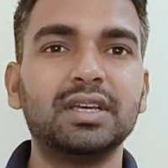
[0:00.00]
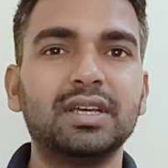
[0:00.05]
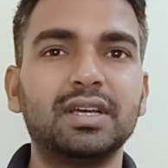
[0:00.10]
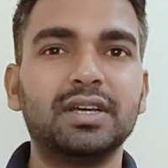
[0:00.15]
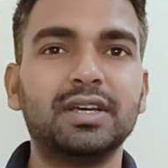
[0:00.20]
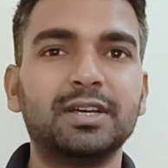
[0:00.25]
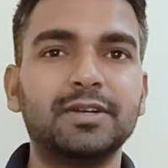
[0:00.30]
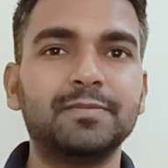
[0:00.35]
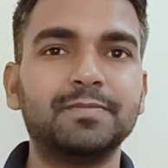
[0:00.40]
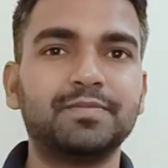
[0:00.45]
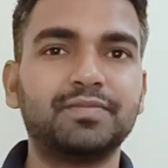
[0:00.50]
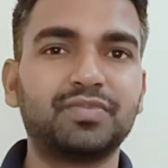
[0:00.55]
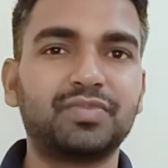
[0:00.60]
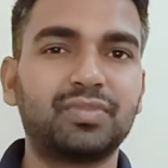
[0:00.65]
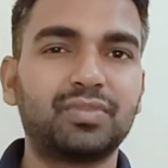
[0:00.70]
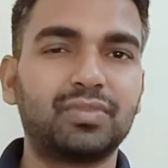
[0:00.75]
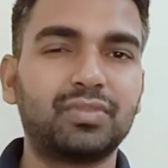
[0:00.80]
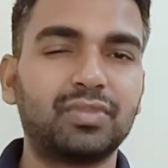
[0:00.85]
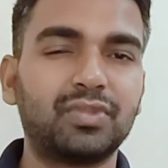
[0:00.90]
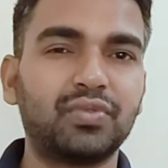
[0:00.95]
Um,
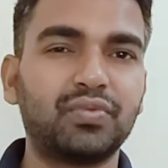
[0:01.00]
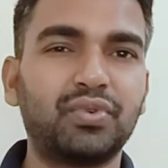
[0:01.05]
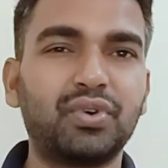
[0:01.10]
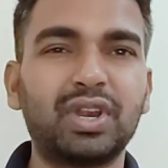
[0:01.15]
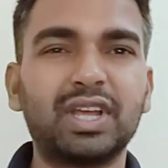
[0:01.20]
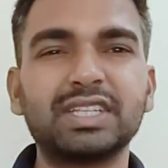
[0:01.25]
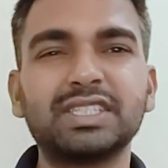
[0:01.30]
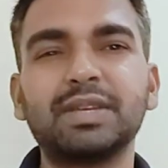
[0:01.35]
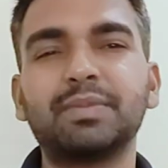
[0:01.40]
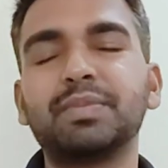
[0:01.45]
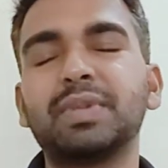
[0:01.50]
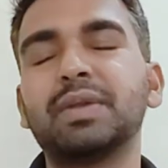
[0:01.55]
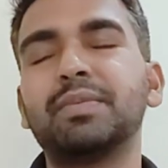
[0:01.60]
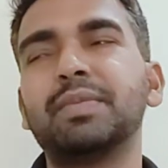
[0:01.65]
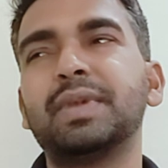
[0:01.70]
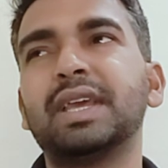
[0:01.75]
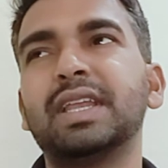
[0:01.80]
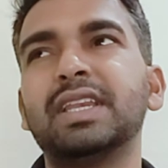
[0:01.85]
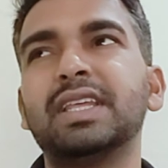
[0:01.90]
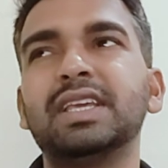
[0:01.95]
for example,
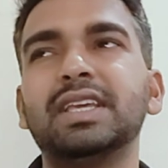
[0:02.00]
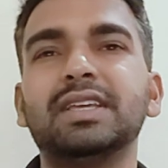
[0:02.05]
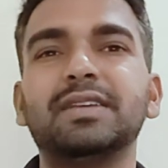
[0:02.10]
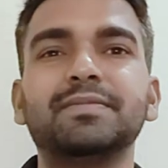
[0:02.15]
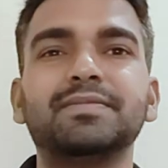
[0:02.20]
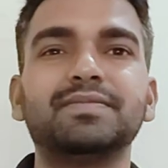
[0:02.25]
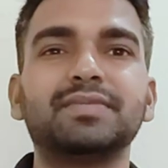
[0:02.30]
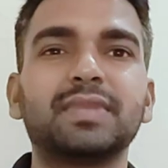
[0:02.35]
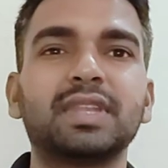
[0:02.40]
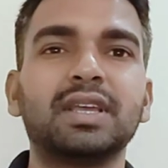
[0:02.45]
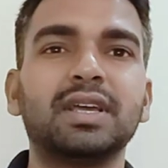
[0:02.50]
many